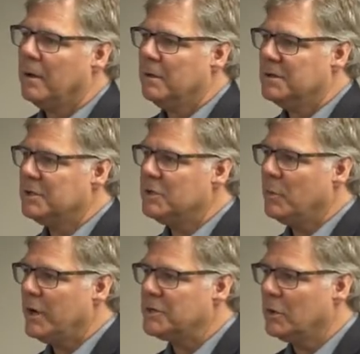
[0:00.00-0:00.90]
the
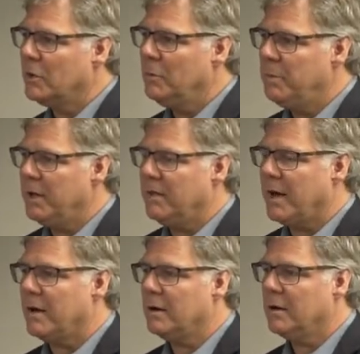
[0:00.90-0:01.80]
situation could be
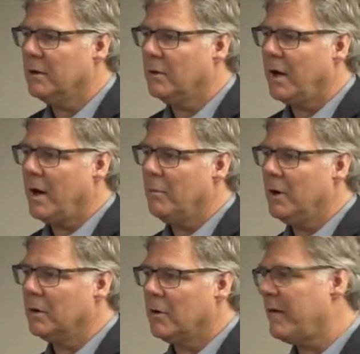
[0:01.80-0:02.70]
that, okay, I'm
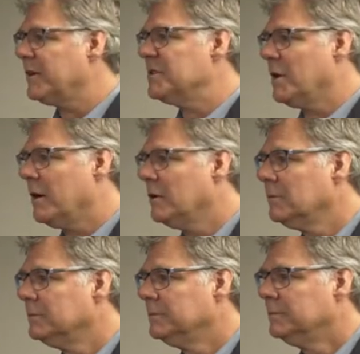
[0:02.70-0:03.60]
a graphic designer.
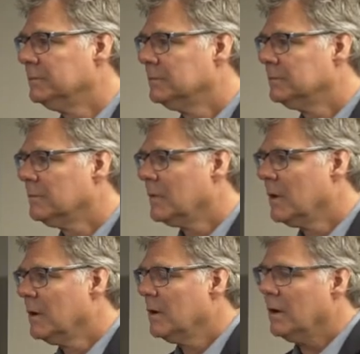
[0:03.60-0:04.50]

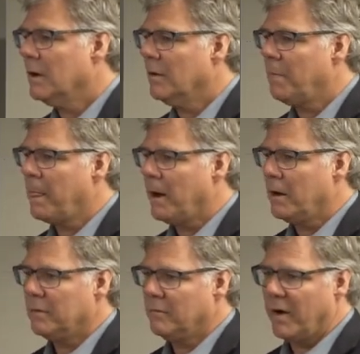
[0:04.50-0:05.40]

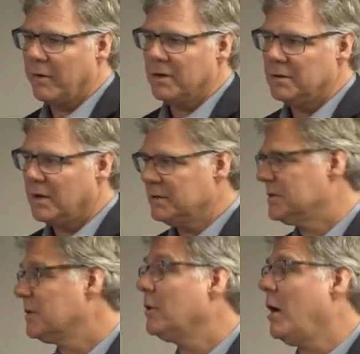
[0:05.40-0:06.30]
I got
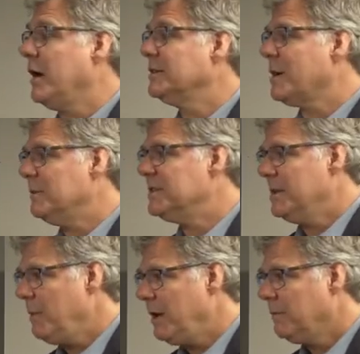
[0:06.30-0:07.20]
clients come and
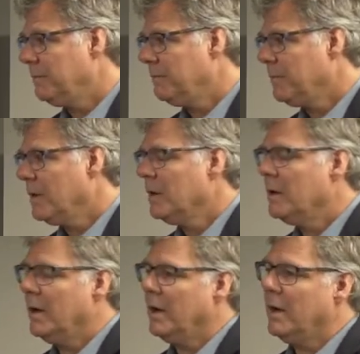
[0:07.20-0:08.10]
see me,
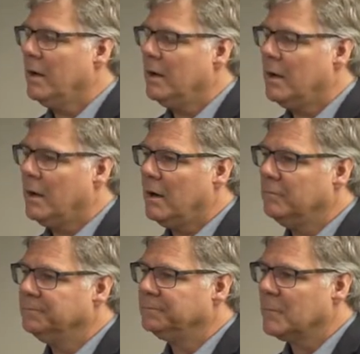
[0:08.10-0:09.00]
and
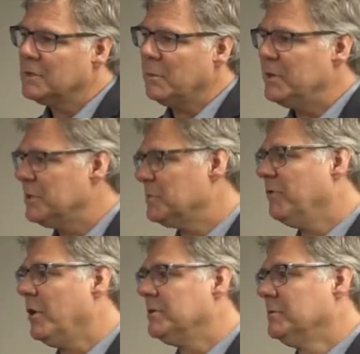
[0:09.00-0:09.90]
somebody slips and
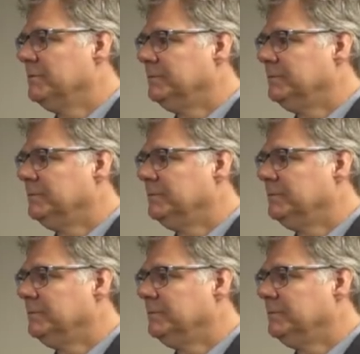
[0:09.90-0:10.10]
falls.